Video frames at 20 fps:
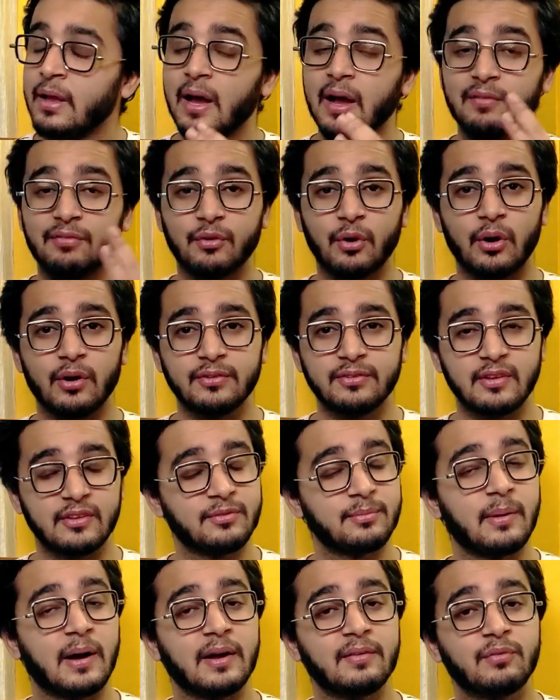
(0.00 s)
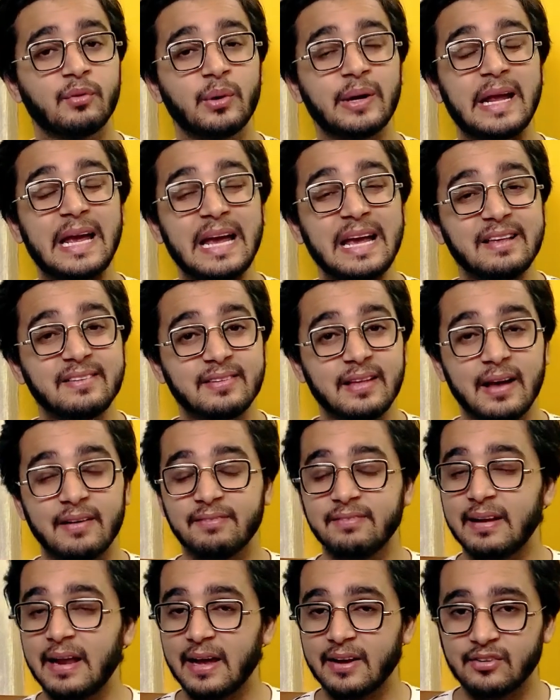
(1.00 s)
Of course, the smartphone is a
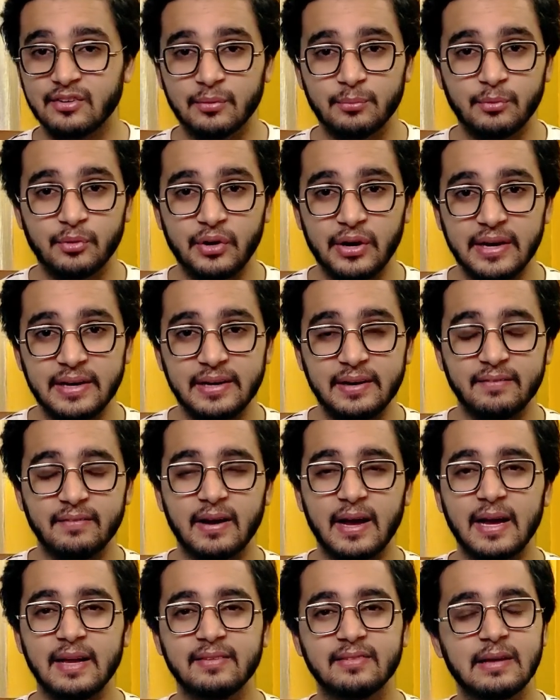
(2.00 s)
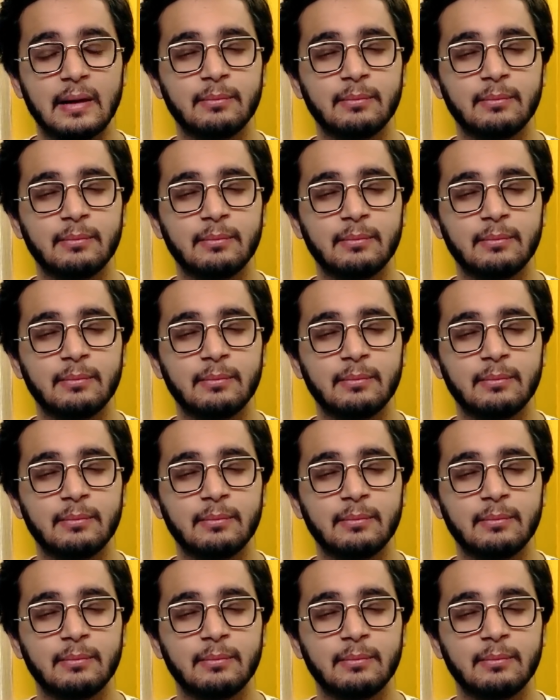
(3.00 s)
flagship grade device,